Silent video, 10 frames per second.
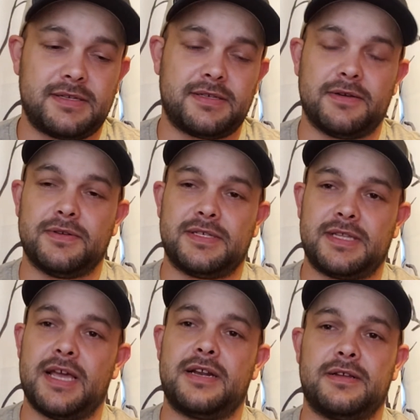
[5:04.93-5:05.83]
So
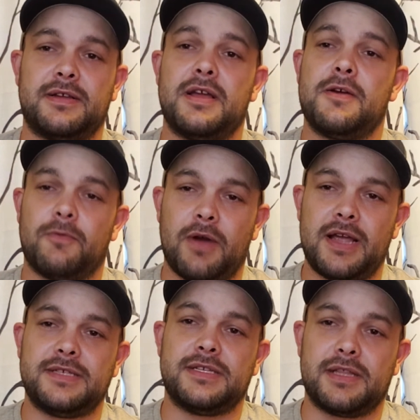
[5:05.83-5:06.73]
instead of
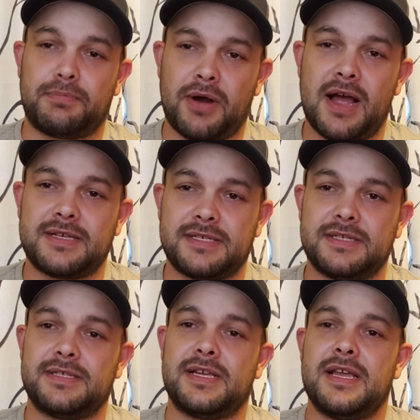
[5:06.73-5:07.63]
raising the
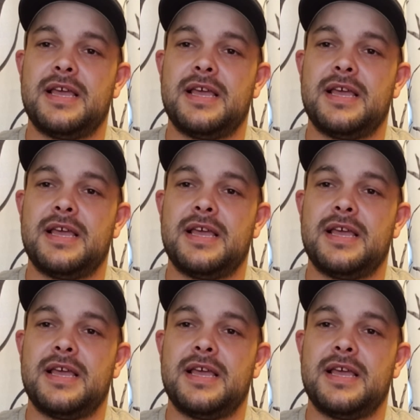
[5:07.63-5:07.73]
prices